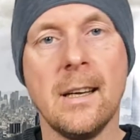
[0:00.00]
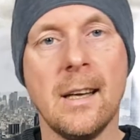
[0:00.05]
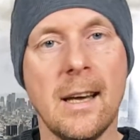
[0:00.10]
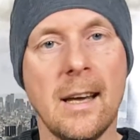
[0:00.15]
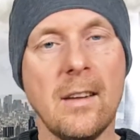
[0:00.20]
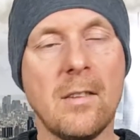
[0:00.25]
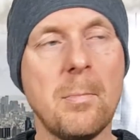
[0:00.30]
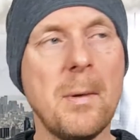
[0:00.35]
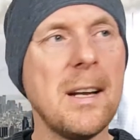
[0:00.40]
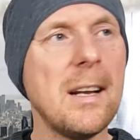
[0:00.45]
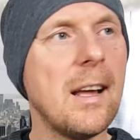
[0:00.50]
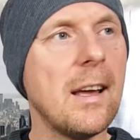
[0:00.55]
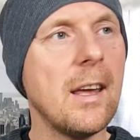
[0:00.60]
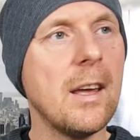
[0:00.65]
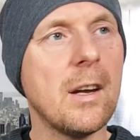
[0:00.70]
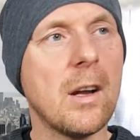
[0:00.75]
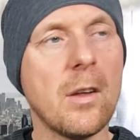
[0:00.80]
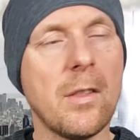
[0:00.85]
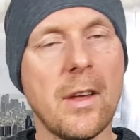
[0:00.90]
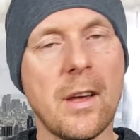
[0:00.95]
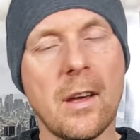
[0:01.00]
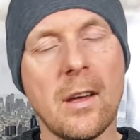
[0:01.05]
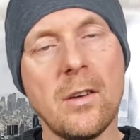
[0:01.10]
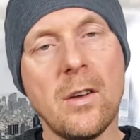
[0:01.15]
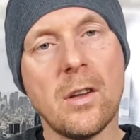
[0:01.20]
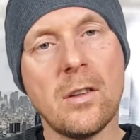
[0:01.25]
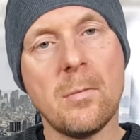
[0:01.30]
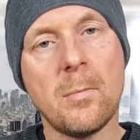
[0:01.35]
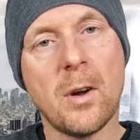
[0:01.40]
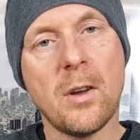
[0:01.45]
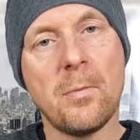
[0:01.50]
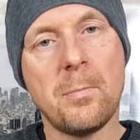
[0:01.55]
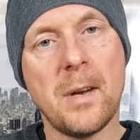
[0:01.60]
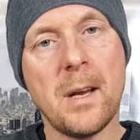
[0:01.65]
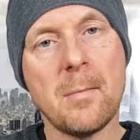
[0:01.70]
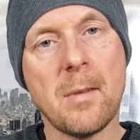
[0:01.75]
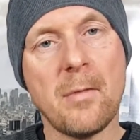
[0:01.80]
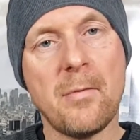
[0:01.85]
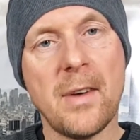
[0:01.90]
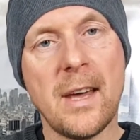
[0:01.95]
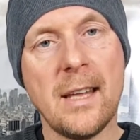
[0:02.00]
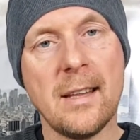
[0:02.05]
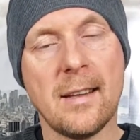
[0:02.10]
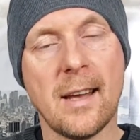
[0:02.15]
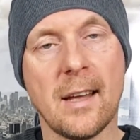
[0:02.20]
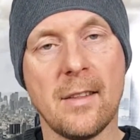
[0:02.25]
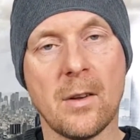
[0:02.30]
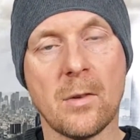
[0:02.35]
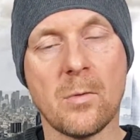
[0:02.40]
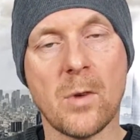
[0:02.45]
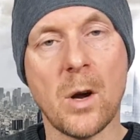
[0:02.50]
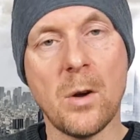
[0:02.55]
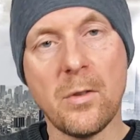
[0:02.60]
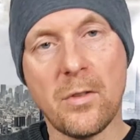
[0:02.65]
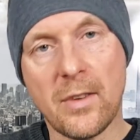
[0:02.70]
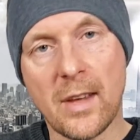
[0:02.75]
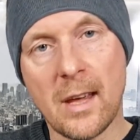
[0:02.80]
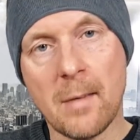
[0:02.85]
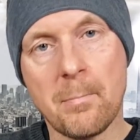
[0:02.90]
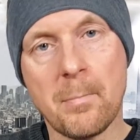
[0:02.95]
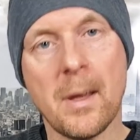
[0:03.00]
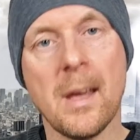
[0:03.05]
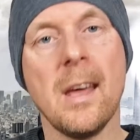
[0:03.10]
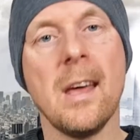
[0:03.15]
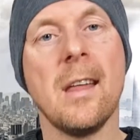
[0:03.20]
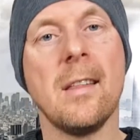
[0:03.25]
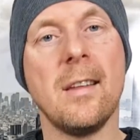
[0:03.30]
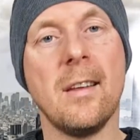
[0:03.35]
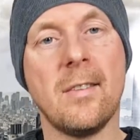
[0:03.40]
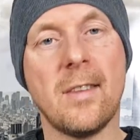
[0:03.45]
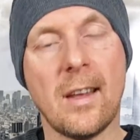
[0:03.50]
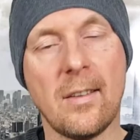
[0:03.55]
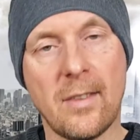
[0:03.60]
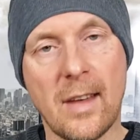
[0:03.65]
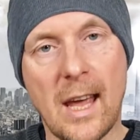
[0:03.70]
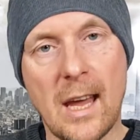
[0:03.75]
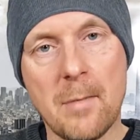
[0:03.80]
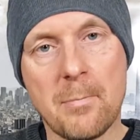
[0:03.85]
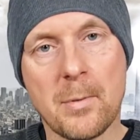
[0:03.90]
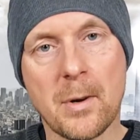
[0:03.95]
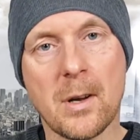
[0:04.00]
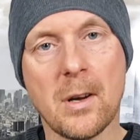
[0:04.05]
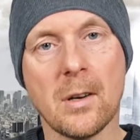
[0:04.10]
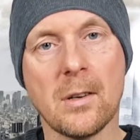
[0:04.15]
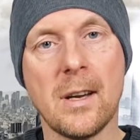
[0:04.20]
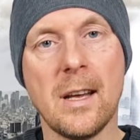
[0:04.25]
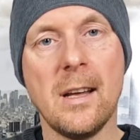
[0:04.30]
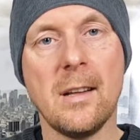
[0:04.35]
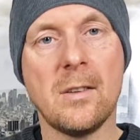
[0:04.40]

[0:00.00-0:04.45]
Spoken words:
It's a bit like, the Göteborg's Prima Fint had the rose hip, this has apricot.